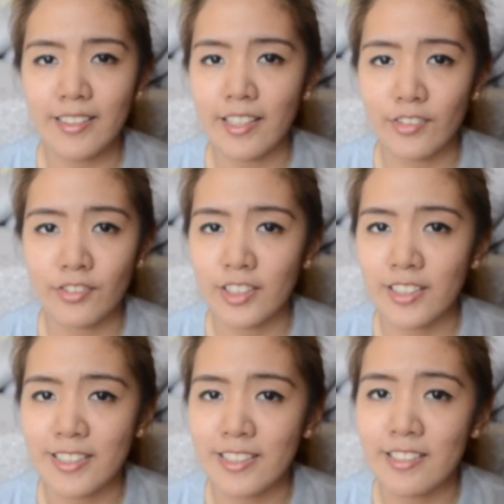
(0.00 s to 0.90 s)
I
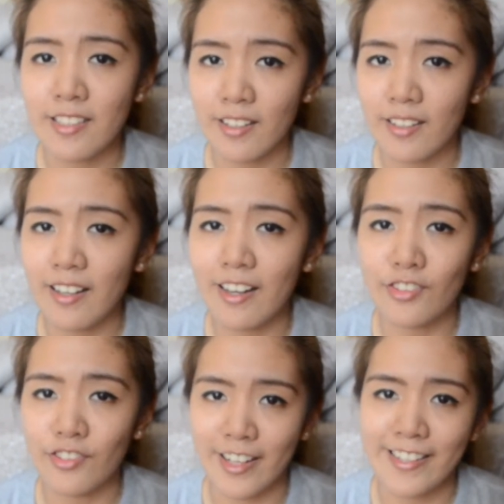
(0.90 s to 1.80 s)
really suck
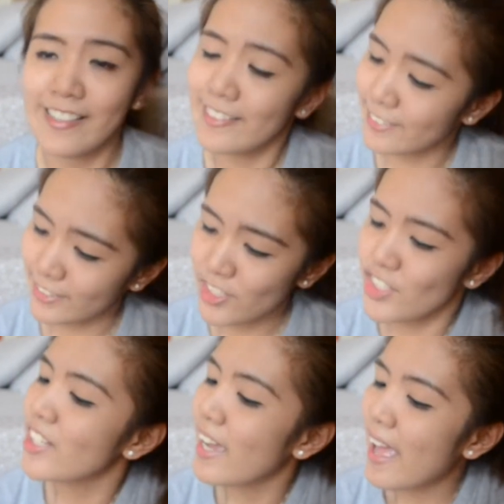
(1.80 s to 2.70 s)
at writing
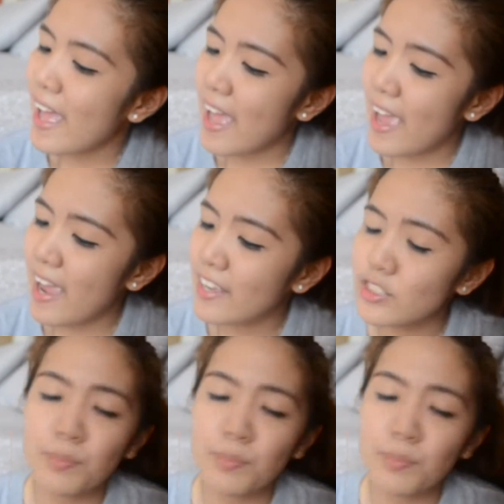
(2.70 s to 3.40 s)
English, and